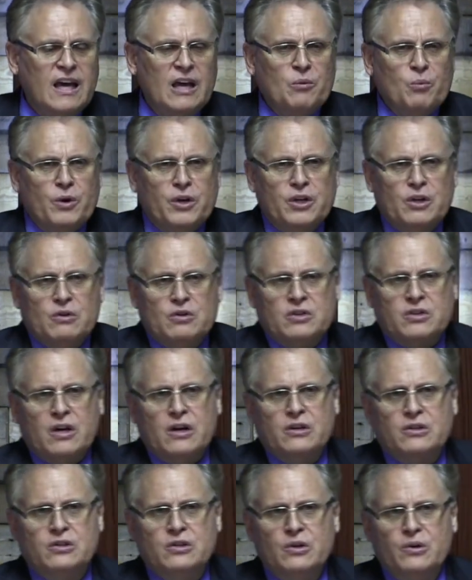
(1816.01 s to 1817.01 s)
And what do you
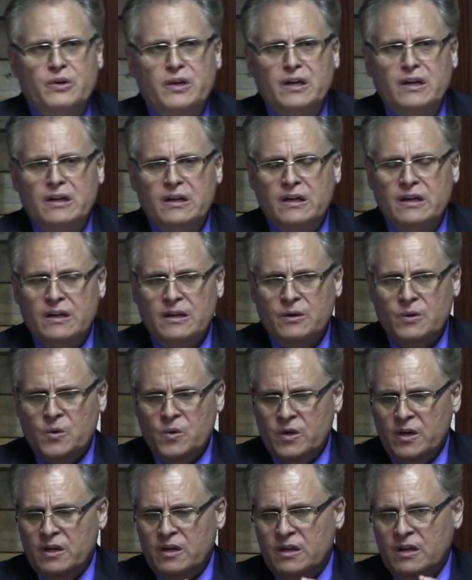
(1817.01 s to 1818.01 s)
start doing?
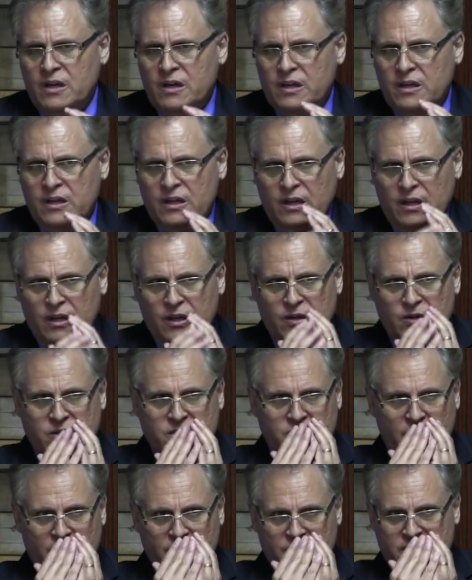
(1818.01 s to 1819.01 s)
You
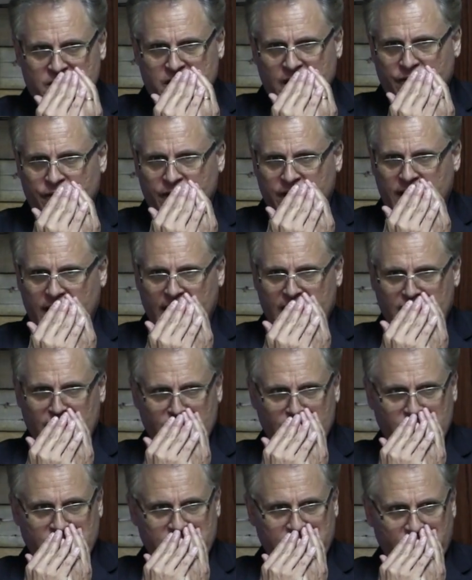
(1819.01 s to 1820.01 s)
start suffocating
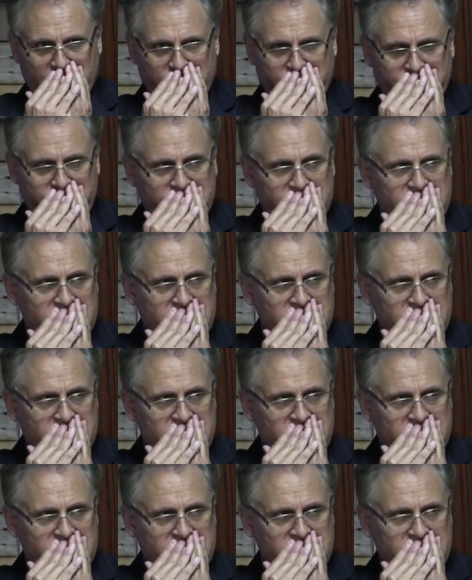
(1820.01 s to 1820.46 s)
yourself.